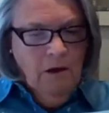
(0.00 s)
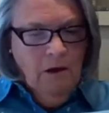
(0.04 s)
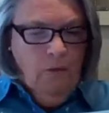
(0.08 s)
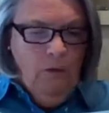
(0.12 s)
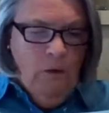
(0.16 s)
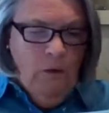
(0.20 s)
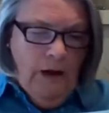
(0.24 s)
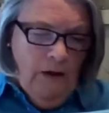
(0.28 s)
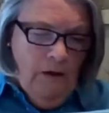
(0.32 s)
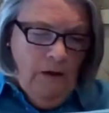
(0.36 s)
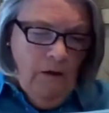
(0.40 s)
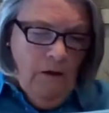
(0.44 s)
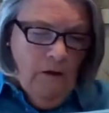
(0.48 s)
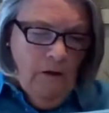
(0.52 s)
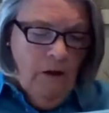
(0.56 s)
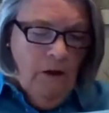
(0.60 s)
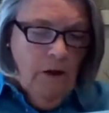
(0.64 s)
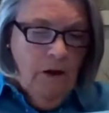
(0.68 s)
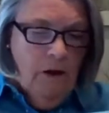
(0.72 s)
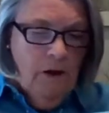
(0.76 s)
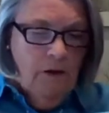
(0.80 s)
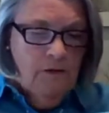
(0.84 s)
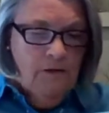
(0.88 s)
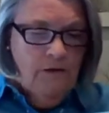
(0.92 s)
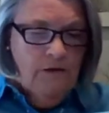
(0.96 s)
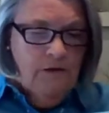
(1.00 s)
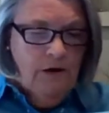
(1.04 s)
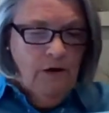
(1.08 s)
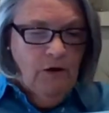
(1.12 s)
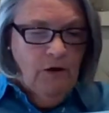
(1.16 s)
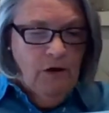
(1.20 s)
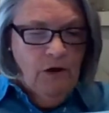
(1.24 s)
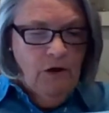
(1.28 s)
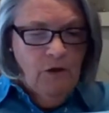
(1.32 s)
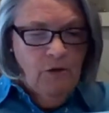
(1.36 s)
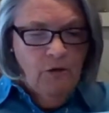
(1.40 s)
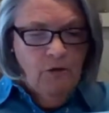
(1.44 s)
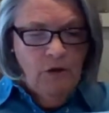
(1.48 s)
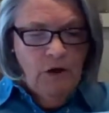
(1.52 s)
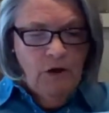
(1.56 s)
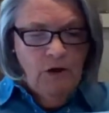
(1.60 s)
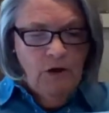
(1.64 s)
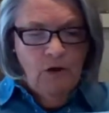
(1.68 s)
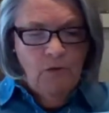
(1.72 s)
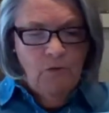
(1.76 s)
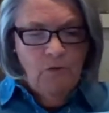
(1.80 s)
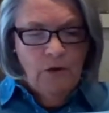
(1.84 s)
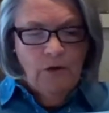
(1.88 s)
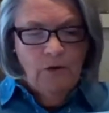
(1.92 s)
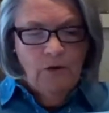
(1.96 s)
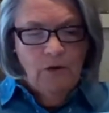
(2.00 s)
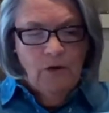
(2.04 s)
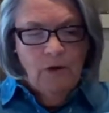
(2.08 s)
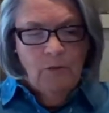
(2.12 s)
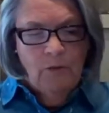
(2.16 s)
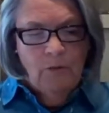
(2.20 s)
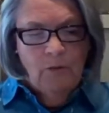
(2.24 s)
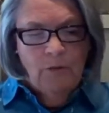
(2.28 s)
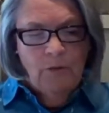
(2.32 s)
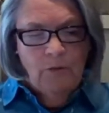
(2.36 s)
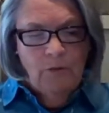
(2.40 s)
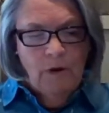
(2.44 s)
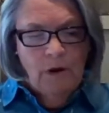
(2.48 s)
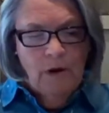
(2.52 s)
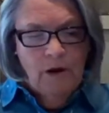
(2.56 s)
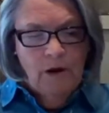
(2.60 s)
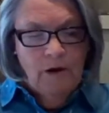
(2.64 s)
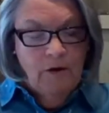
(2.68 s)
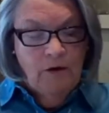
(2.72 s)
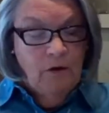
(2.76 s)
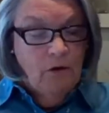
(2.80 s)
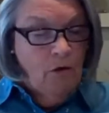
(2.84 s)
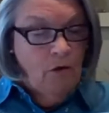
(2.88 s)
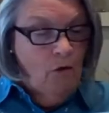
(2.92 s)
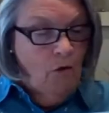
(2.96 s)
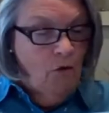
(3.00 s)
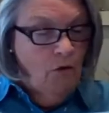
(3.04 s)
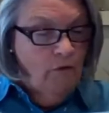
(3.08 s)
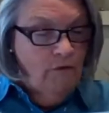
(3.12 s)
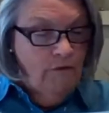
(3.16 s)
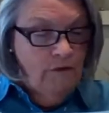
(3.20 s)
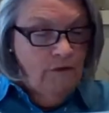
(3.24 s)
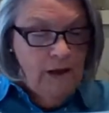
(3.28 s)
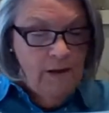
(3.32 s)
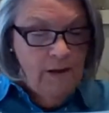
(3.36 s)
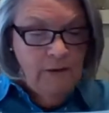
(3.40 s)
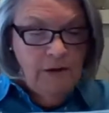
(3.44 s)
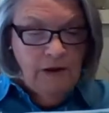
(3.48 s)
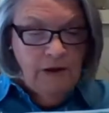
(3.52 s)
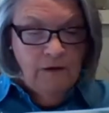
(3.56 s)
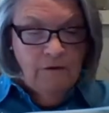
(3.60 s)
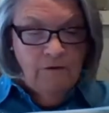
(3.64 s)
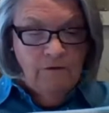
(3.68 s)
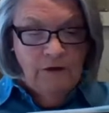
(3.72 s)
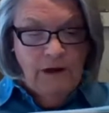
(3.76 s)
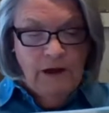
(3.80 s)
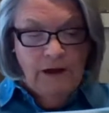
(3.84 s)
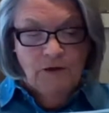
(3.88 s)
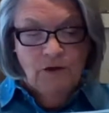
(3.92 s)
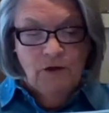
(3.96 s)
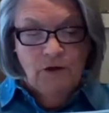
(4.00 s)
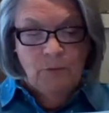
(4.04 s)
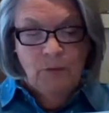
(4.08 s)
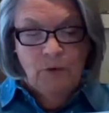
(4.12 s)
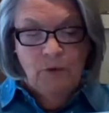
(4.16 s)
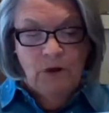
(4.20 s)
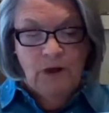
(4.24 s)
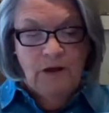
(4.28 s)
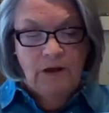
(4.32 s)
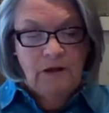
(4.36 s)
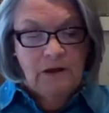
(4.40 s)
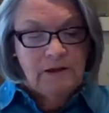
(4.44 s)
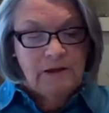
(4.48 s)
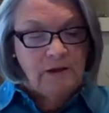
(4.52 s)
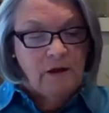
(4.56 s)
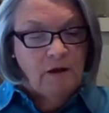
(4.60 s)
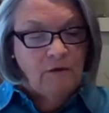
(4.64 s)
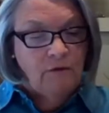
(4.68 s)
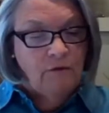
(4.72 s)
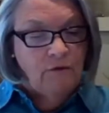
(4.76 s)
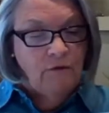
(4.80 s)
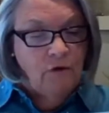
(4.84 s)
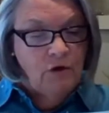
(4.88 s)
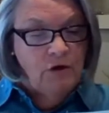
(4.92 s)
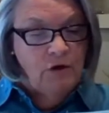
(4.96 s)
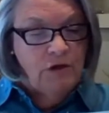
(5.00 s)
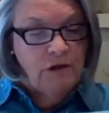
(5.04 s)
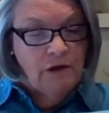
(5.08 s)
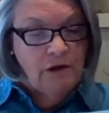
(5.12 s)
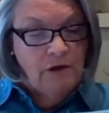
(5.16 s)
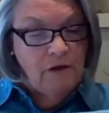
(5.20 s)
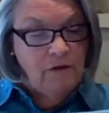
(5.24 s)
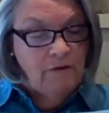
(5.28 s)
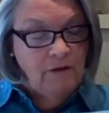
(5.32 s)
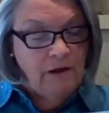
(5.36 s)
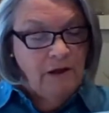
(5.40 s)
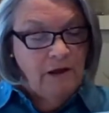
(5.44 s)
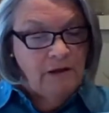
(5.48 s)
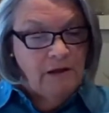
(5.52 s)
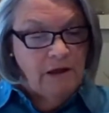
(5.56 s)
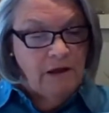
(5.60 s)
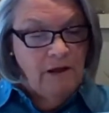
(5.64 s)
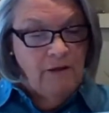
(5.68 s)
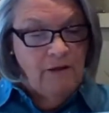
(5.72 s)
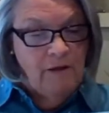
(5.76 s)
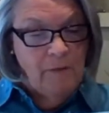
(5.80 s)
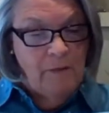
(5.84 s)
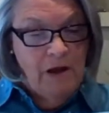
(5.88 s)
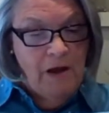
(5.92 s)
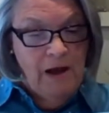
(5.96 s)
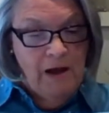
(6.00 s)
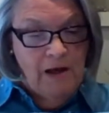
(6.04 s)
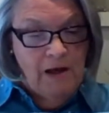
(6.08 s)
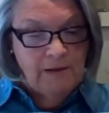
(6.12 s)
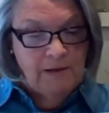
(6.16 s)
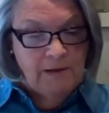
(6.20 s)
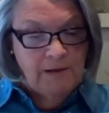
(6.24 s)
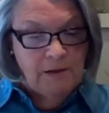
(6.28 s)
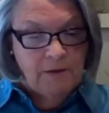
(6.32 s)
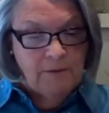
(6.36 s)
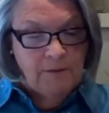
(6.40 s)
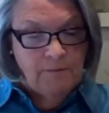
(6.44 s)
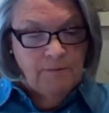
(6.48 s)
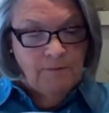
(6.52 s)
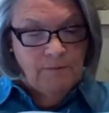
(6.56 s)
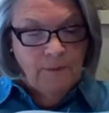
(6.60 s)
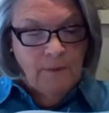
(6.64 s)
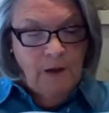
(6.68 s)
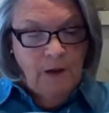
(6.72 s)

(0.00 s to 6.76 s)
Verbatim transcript: Well, uh, Sarah, you and your mother and your whole family, in fact, are putting this unfortunate event in the past.